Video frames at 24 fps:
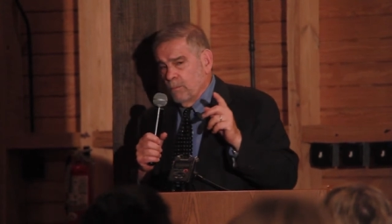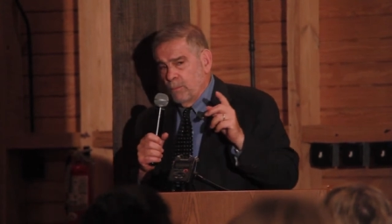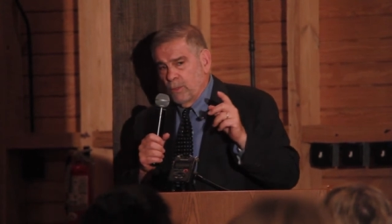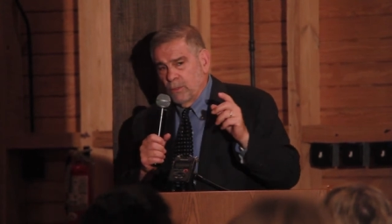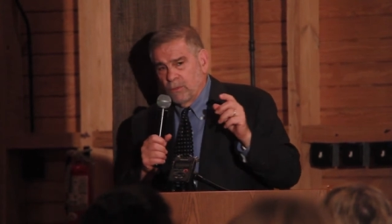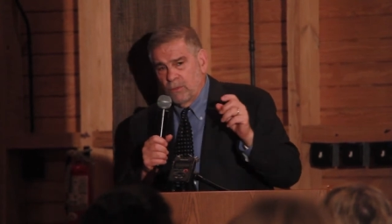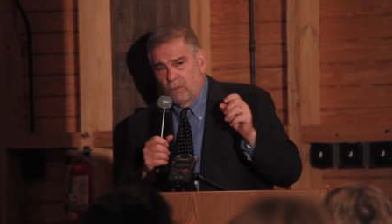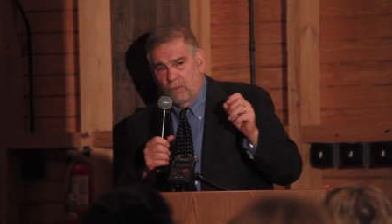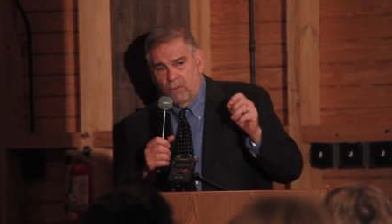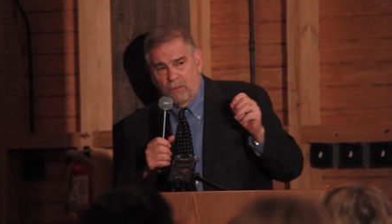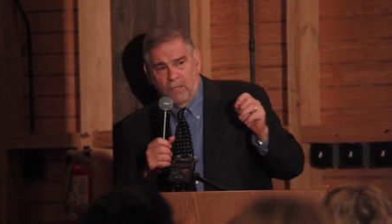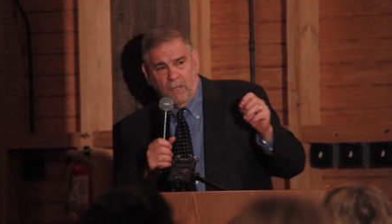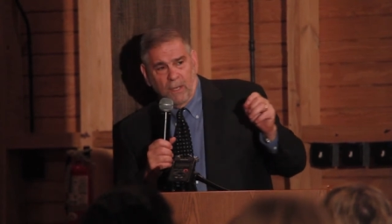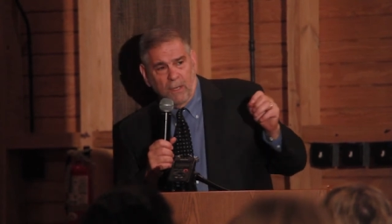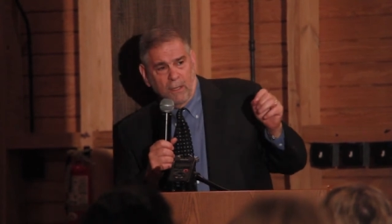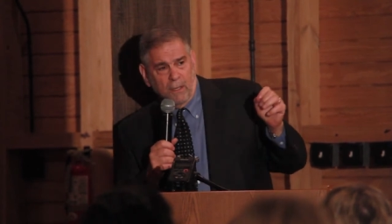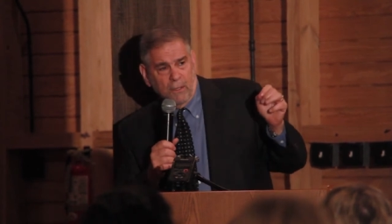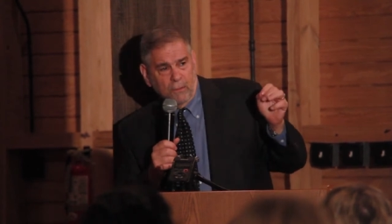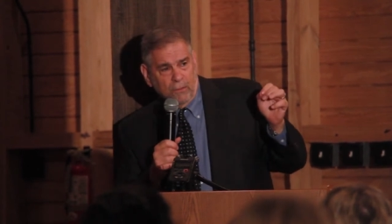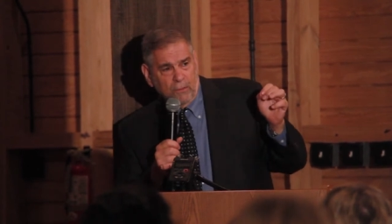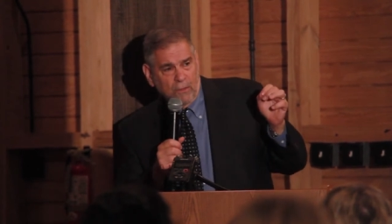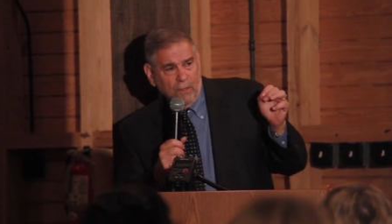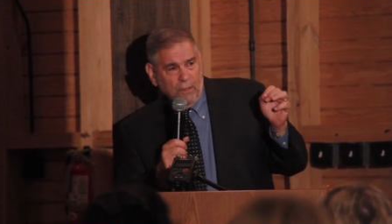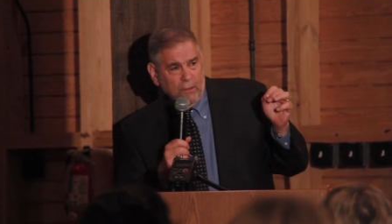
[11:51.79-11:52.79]
but to tell
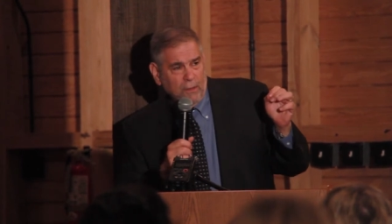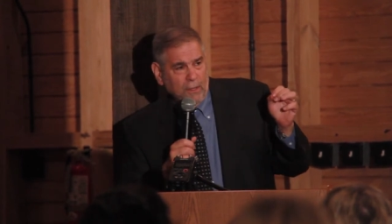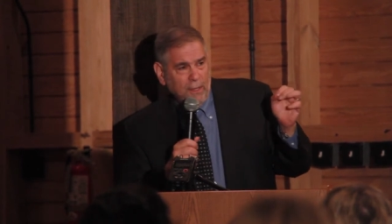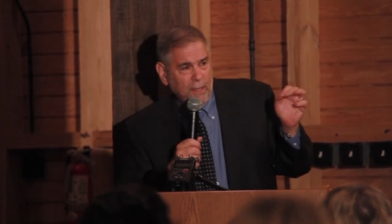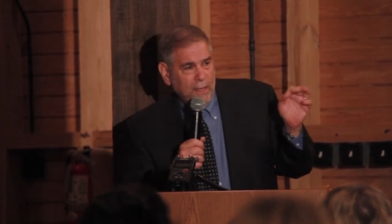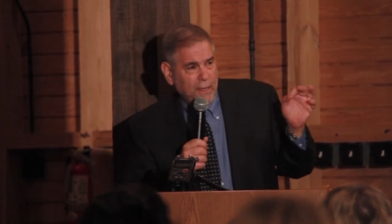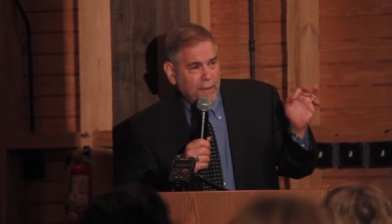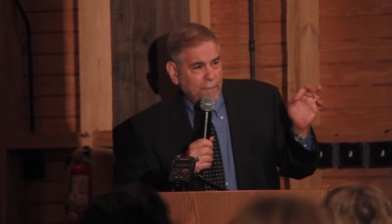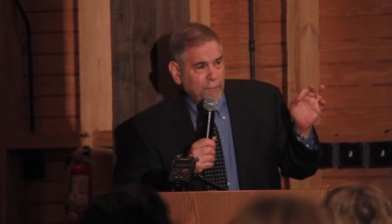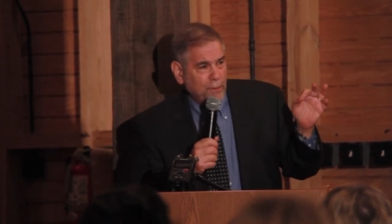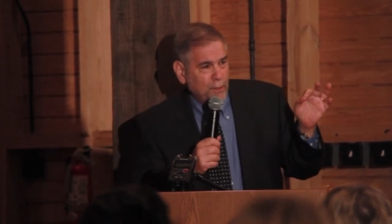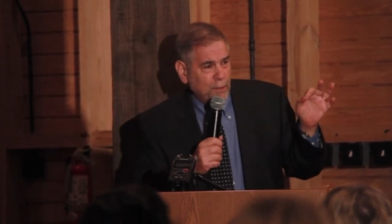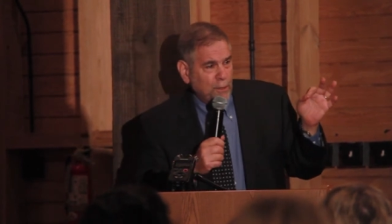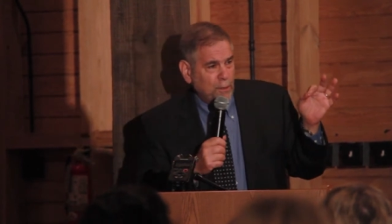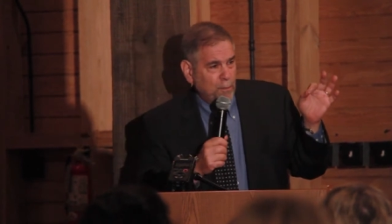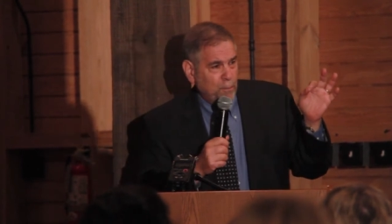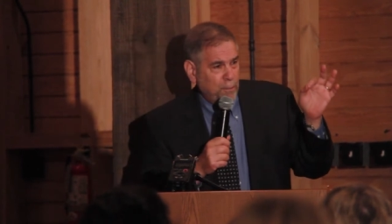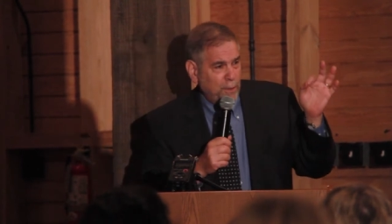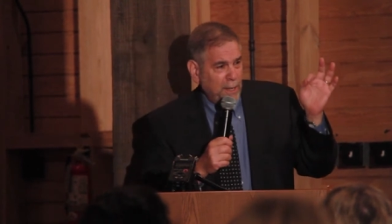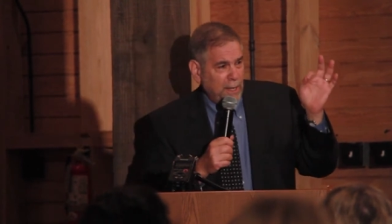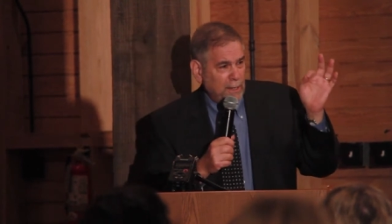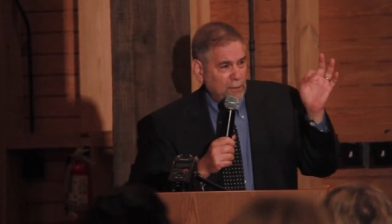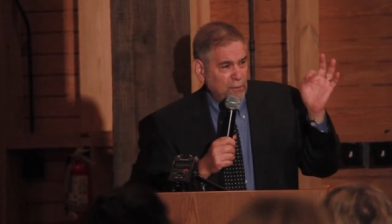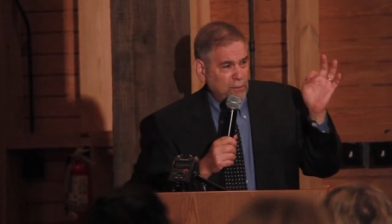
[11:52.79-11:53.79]
us that they have the
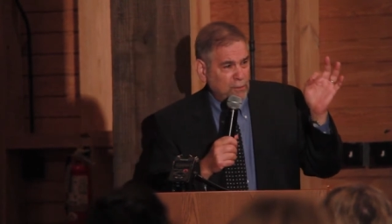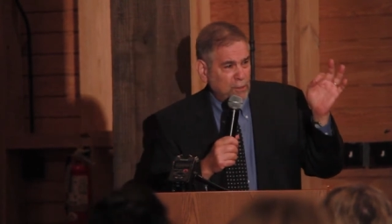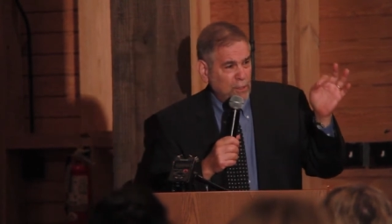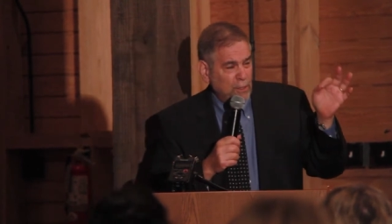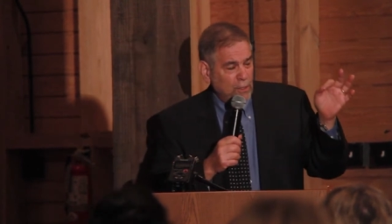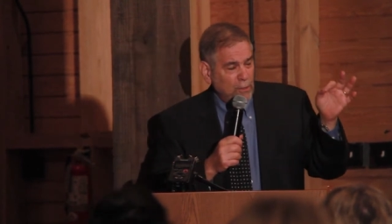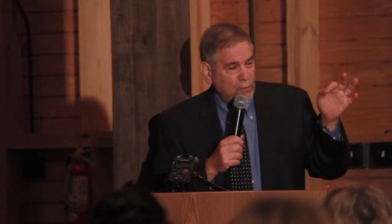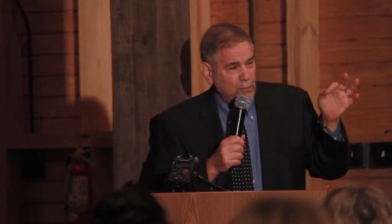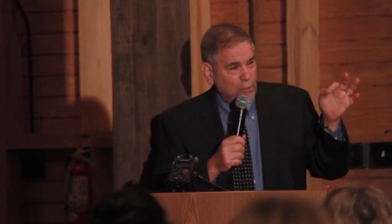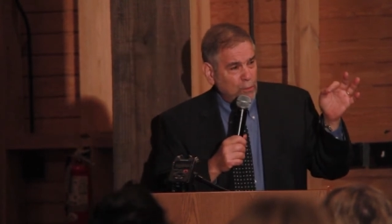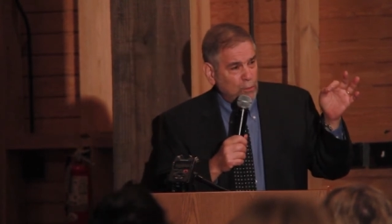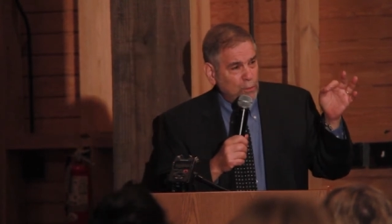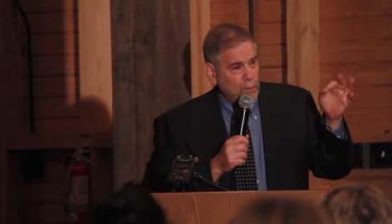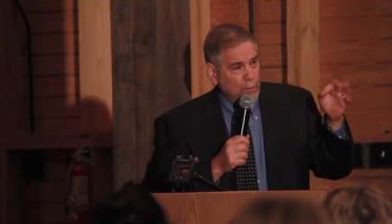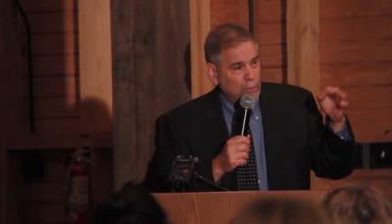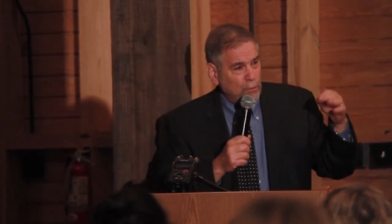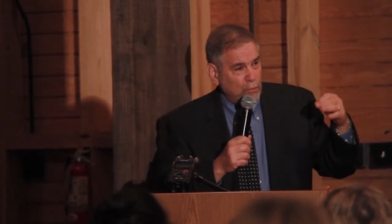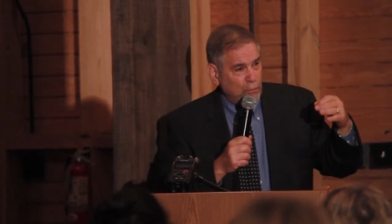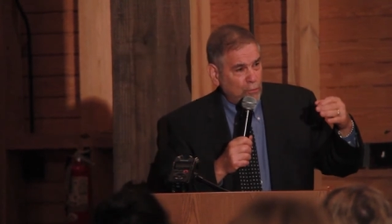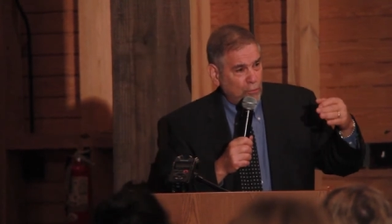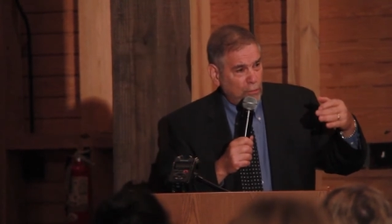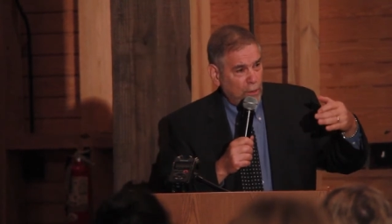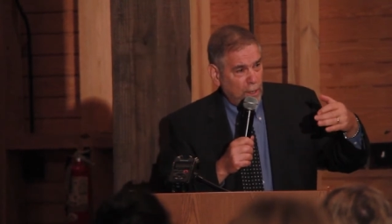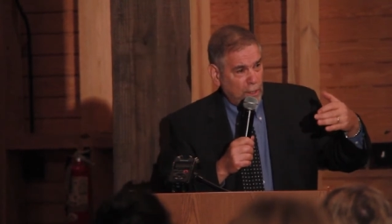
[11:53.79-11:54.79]
capacity to
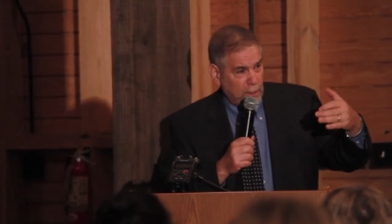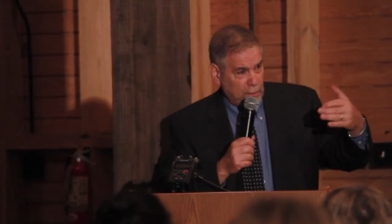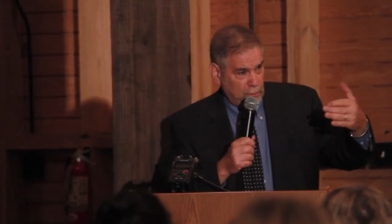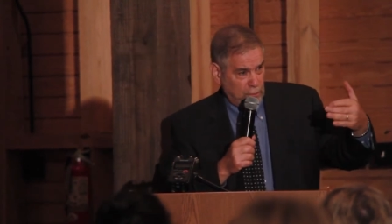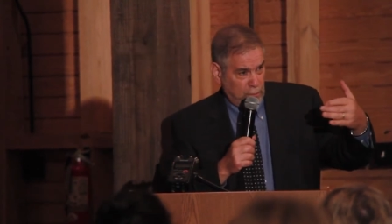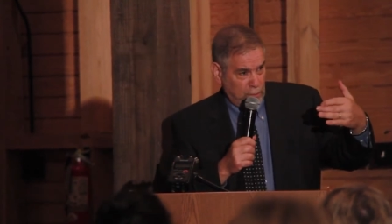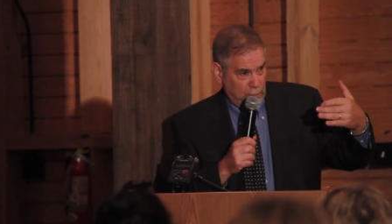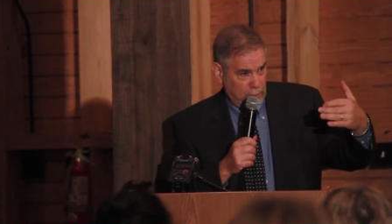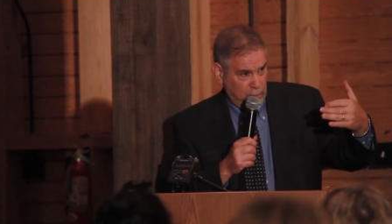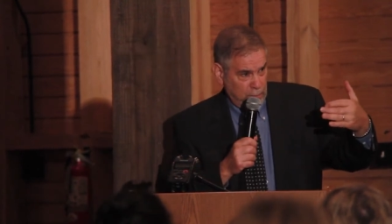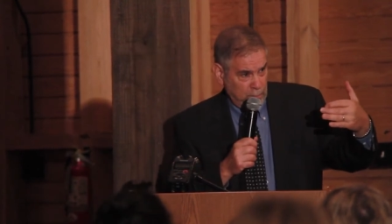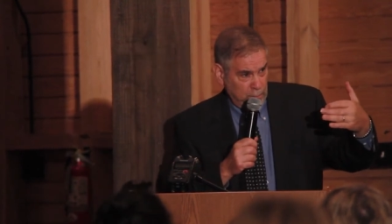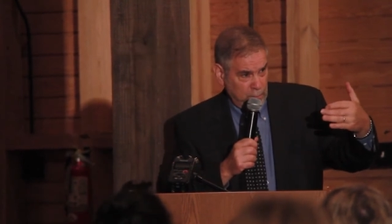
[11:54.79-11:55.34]
instruct